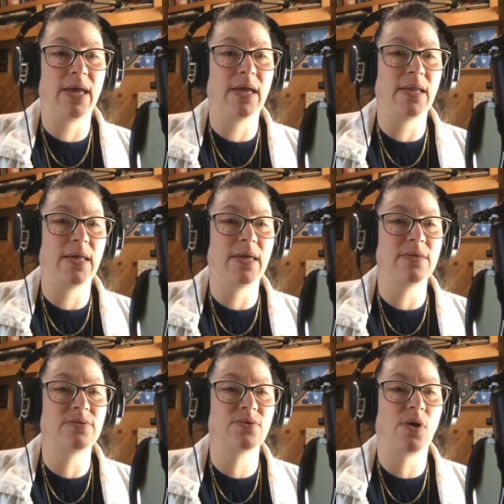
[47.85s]
It
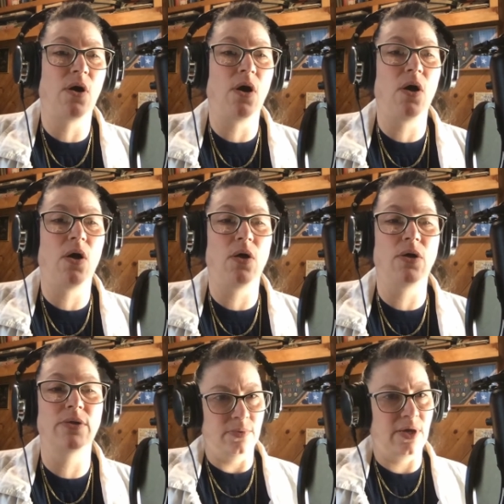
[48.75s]
is
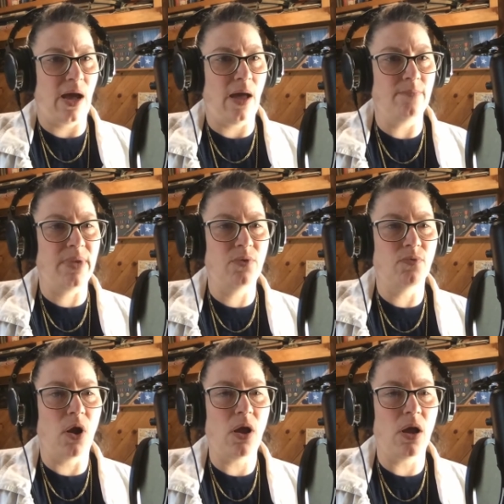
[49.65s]
called Got Me
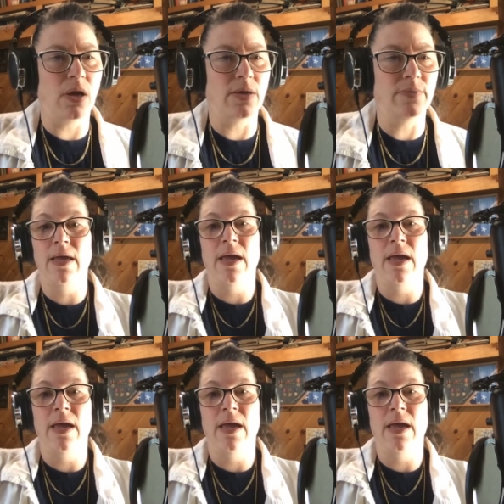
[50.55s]
Wrong.